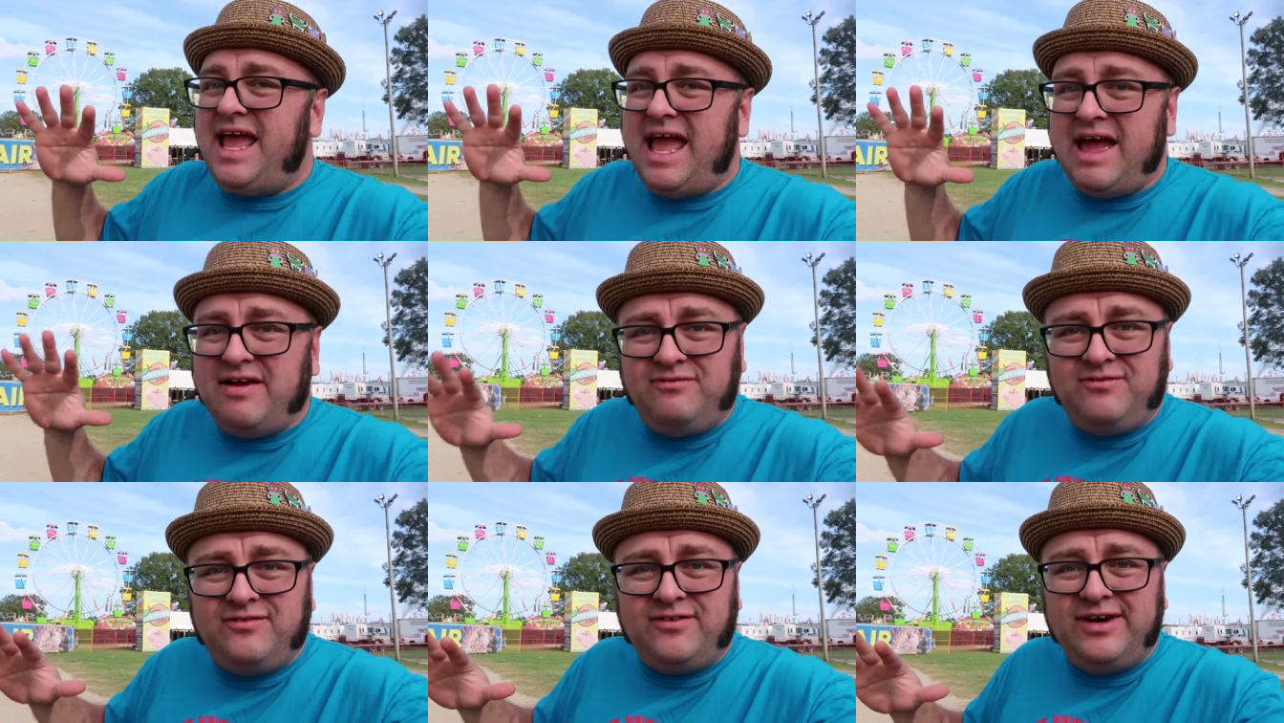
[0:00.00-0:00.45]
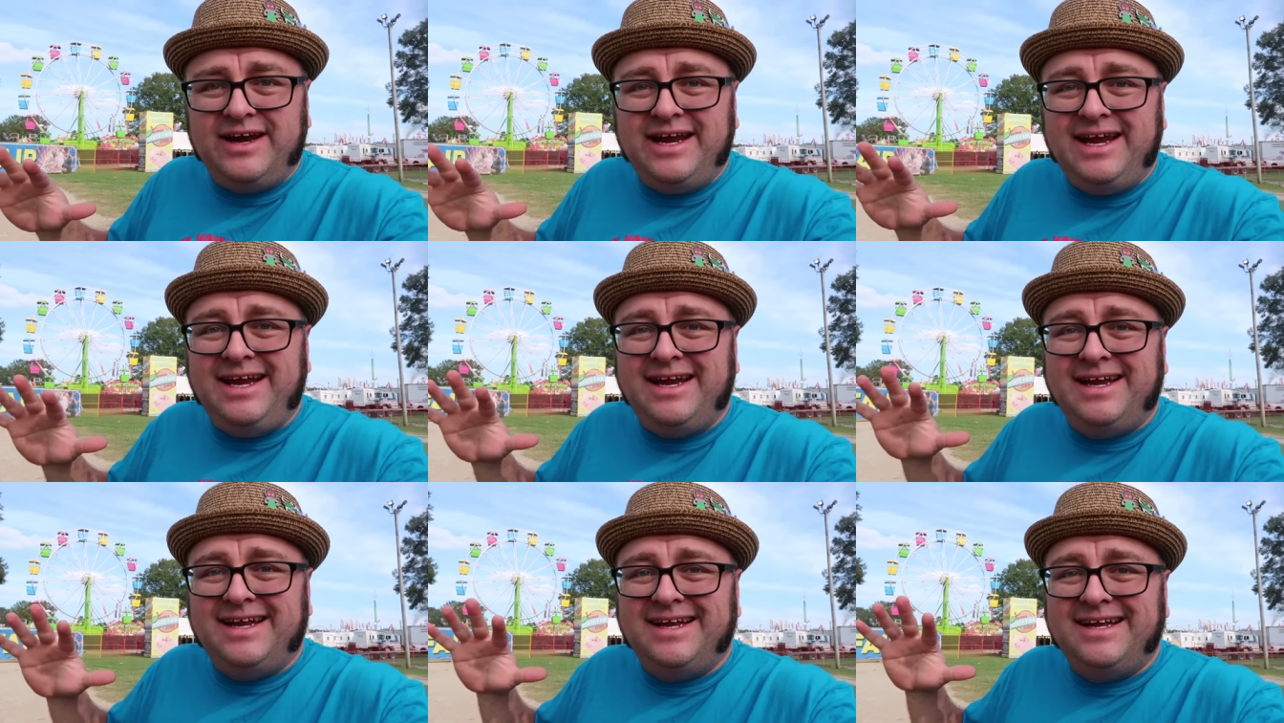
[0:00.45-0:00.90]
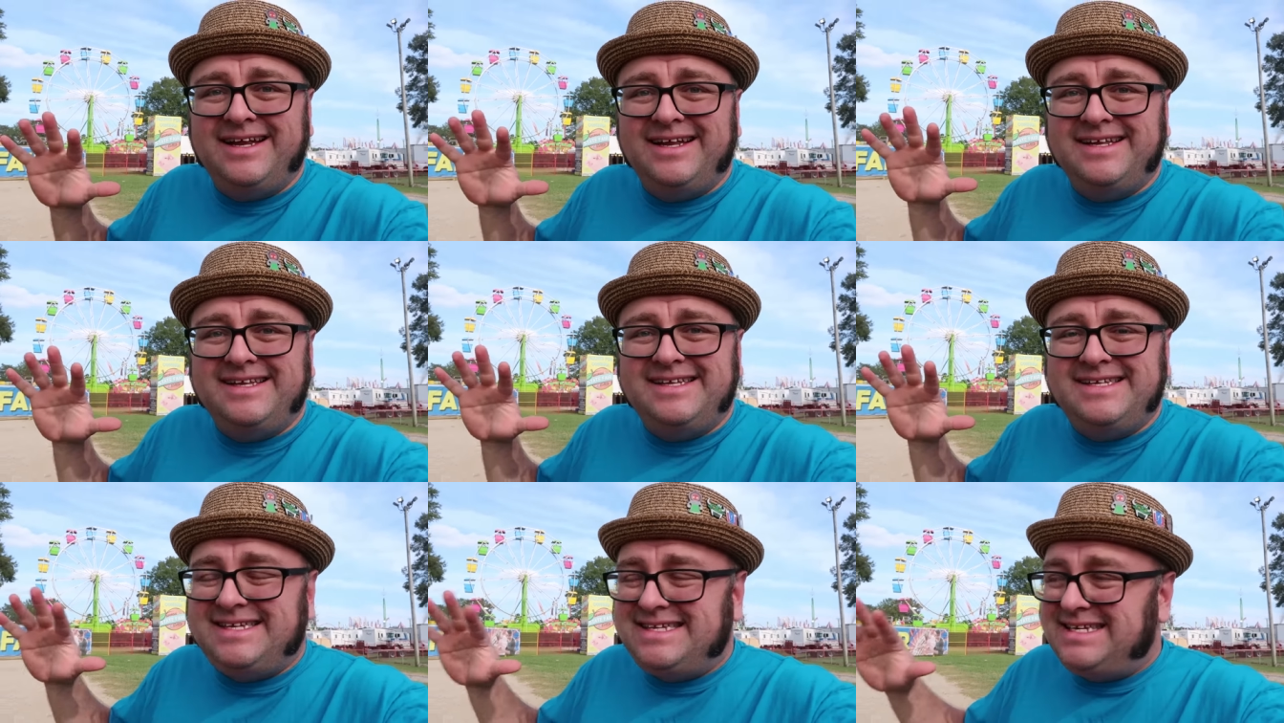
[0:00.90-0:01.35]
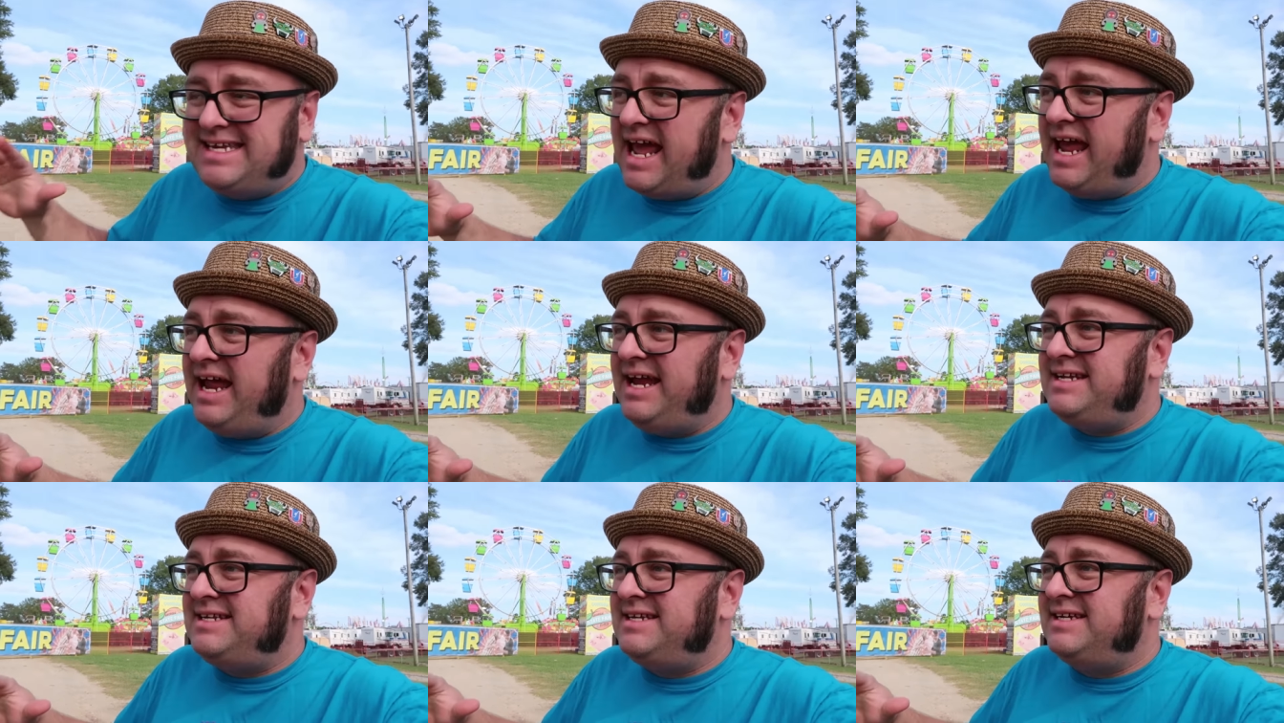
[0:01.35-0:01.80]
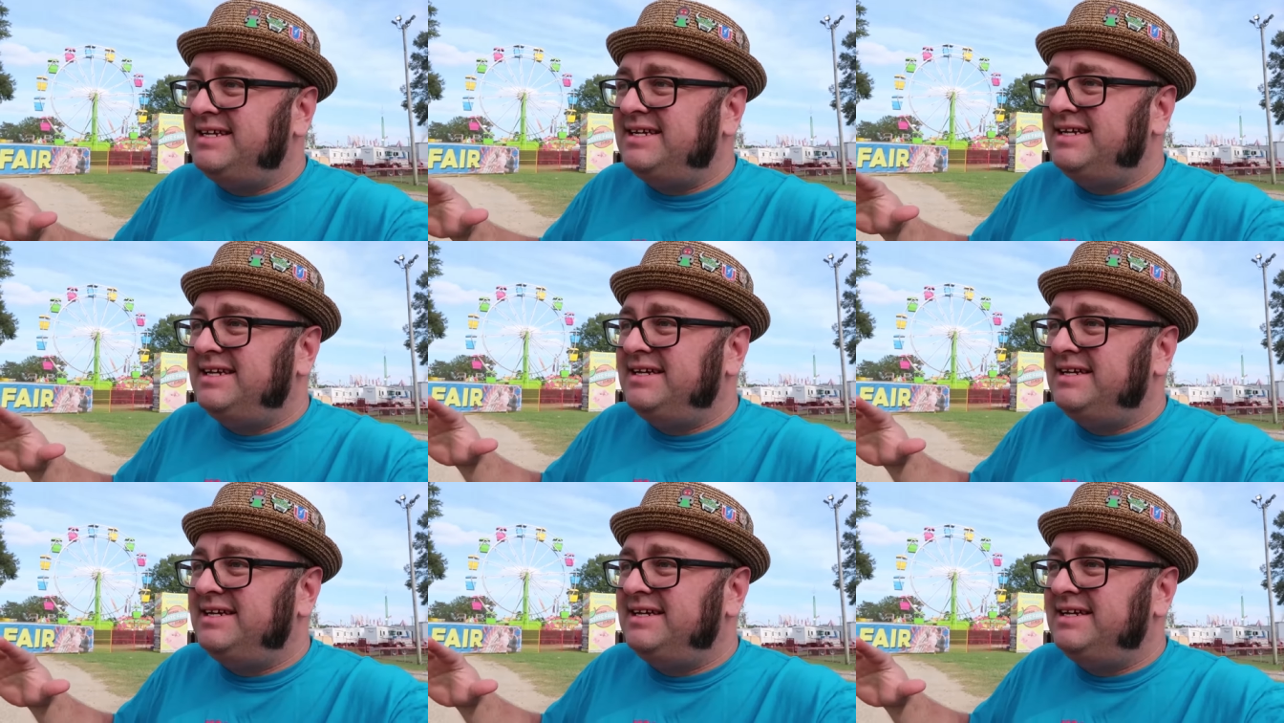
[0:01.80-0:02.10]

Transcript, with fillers: every state